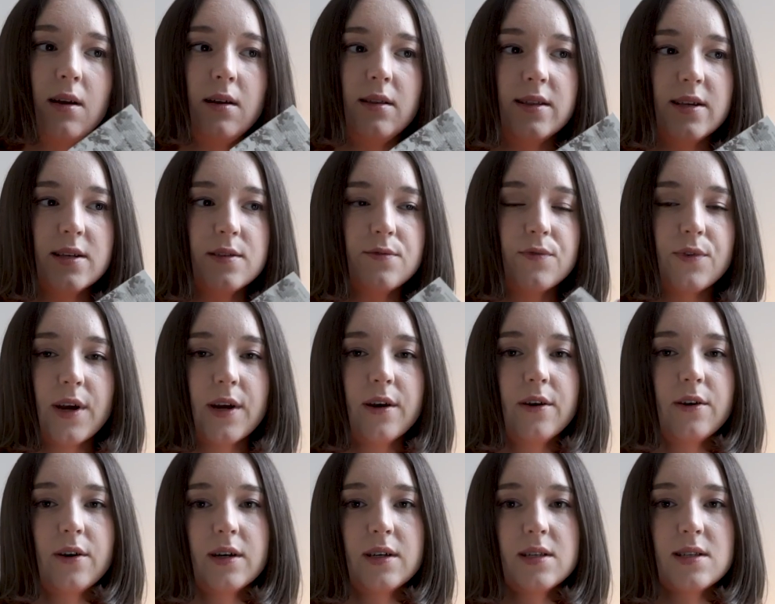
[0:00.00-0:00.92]
This
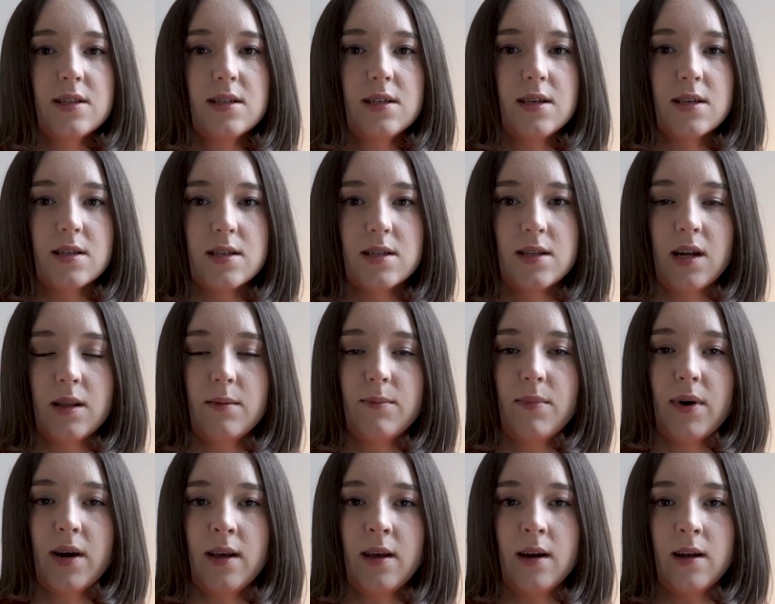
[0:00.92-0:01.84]
fragrance is done
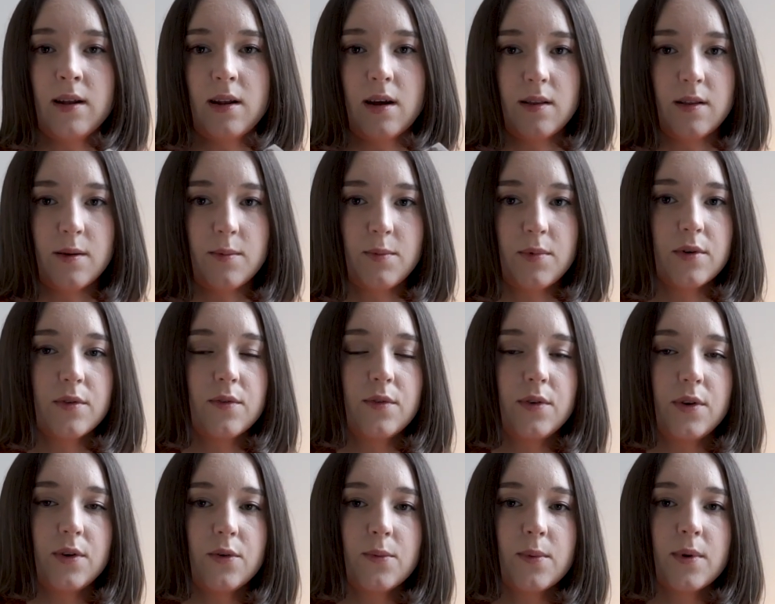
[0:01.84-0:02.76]
by another
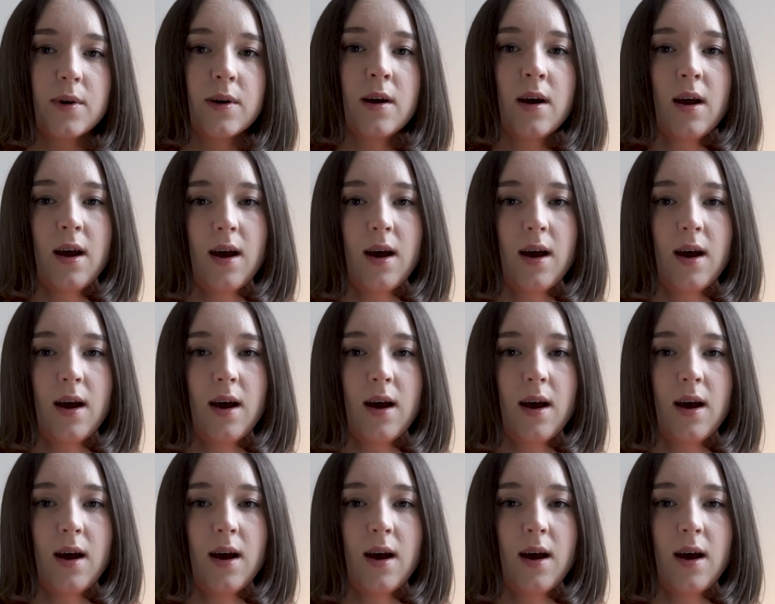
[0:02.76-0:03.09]
perfumer,